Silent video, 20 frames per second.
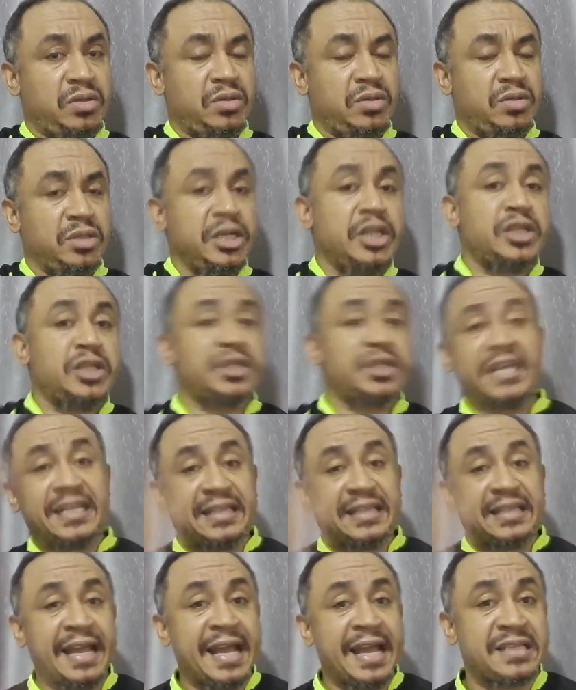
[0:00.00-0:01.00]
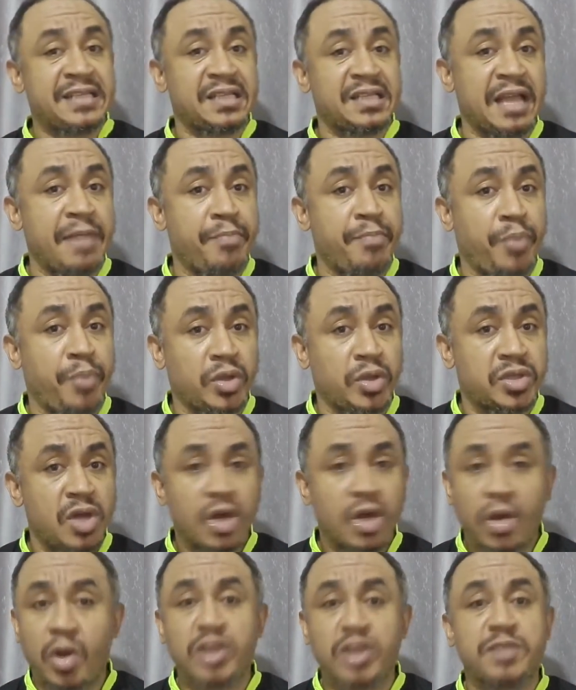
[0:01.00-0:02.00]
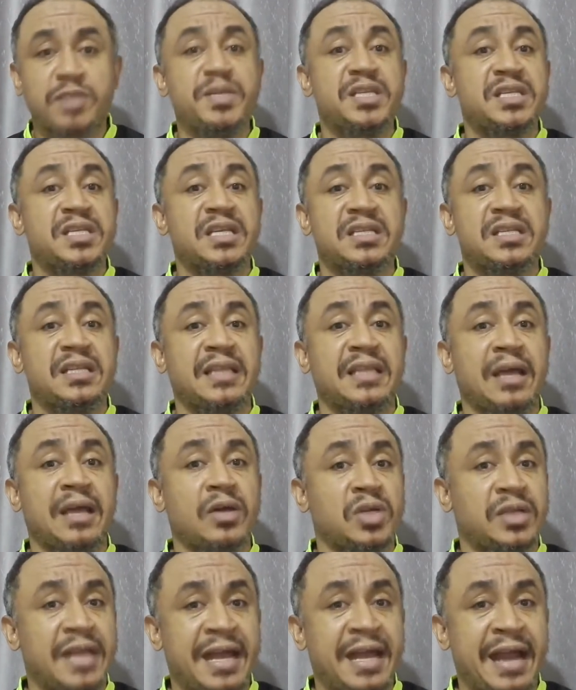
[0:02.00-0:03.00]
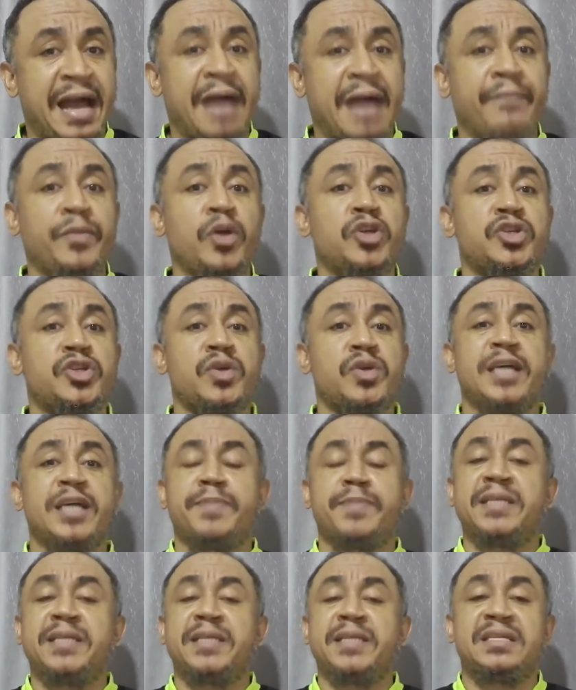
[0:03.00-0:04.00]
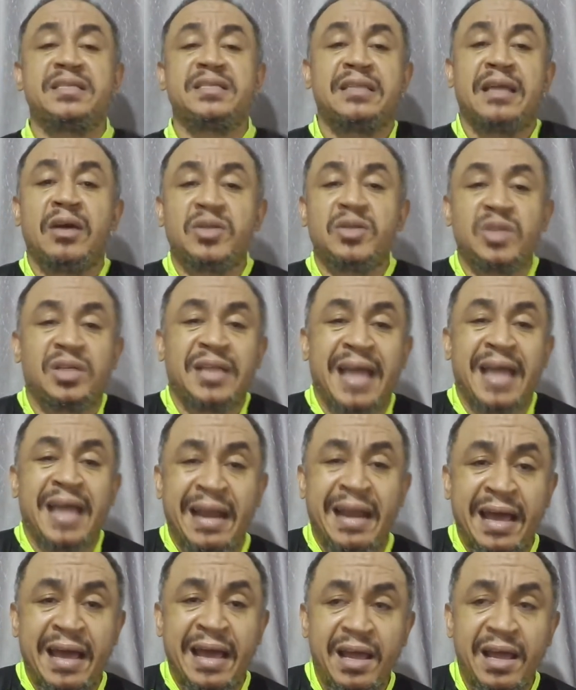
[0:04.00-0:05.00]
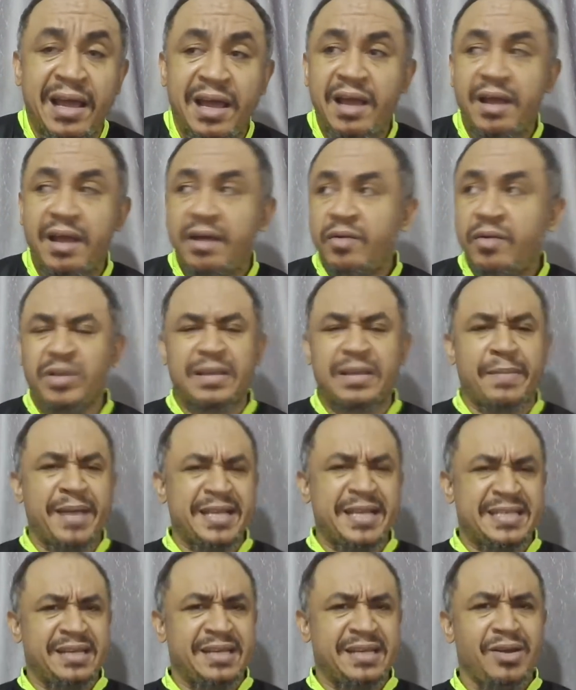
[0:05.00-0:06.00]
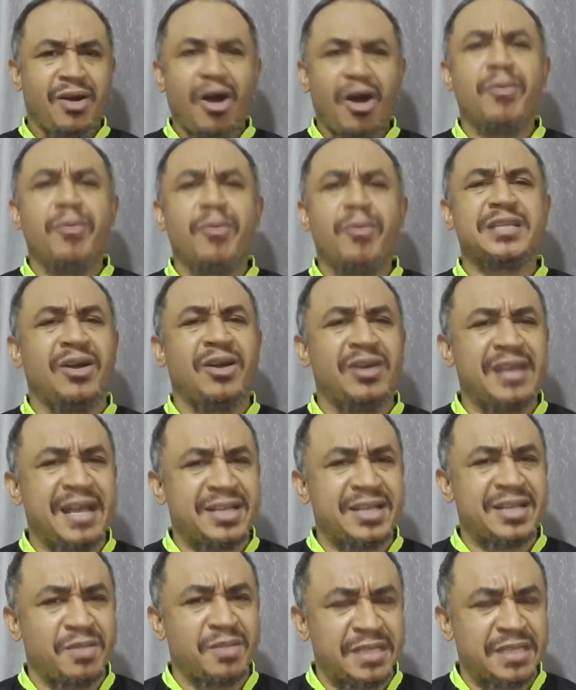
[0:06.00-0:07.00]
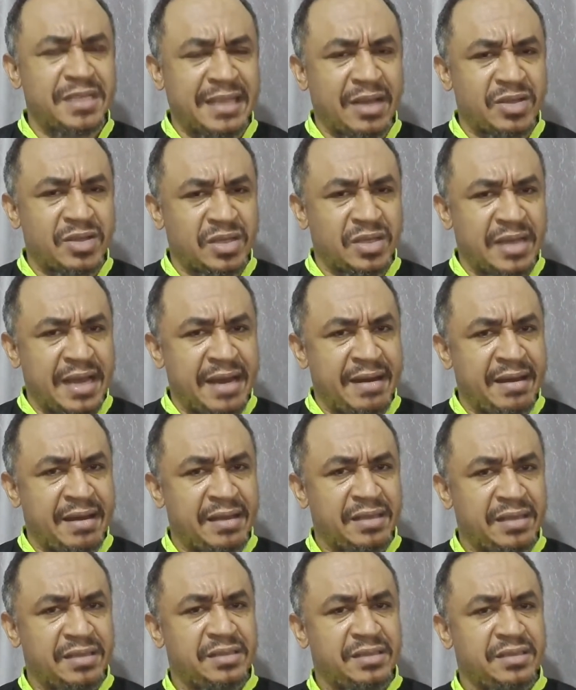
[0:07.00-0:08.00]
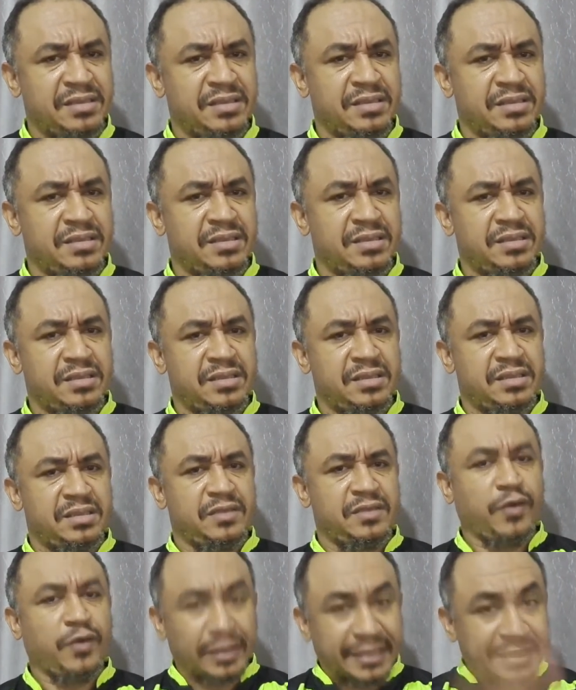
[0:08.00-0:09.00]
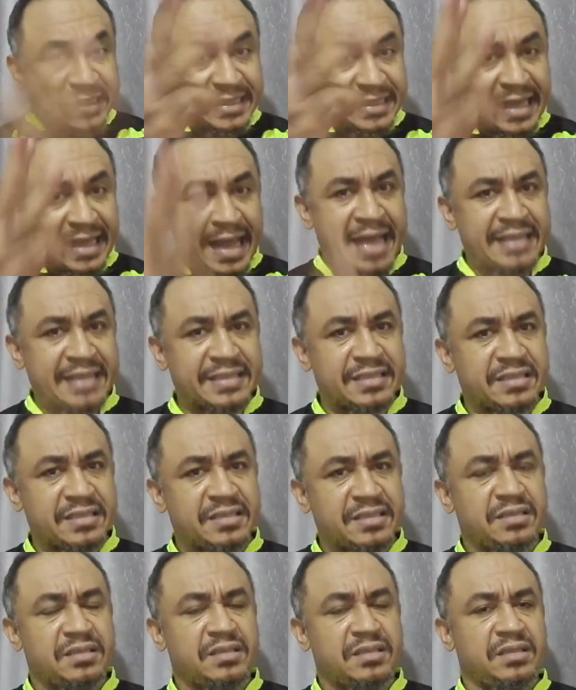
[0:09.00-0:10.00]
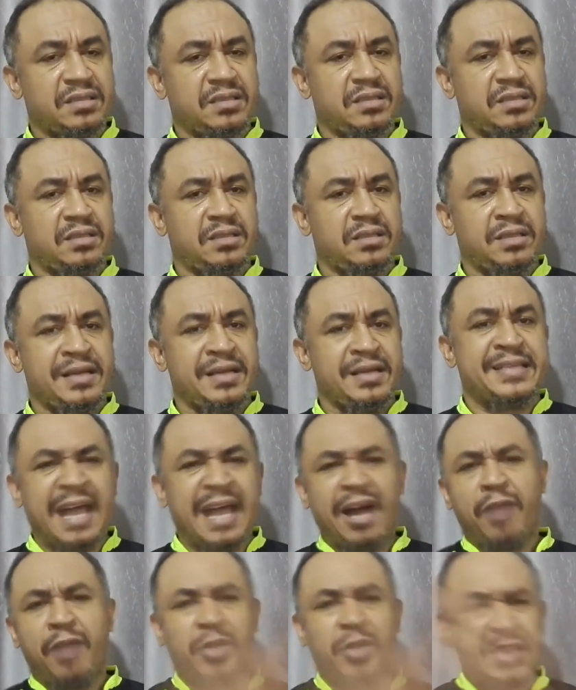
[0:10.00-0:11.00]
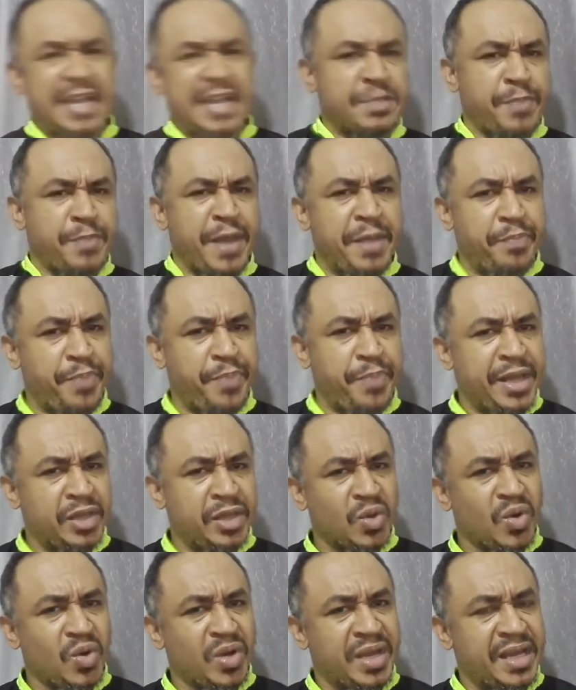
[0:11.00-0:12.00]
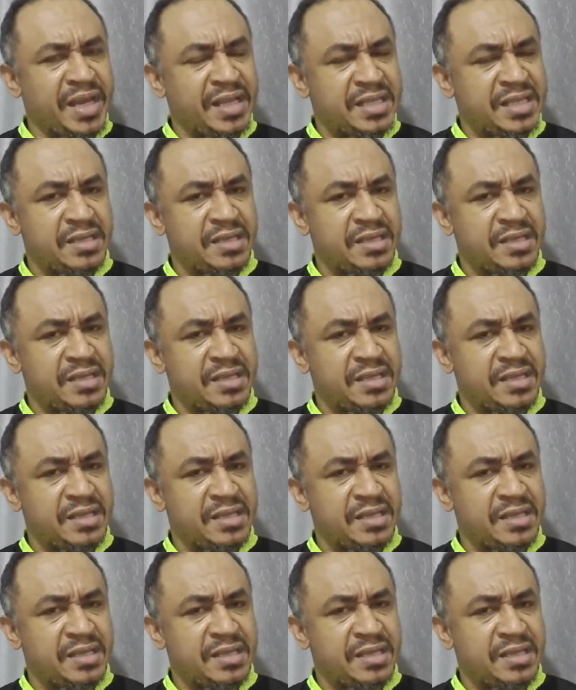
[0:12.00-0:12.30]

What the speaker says: The 3 tires that I bought cost me 60,000 naira. I'm not sure I spent 60,000 naira. What am I saying? Almost 100 and something thousand naira for 3 tires. Is that how much I spent paying toll gate?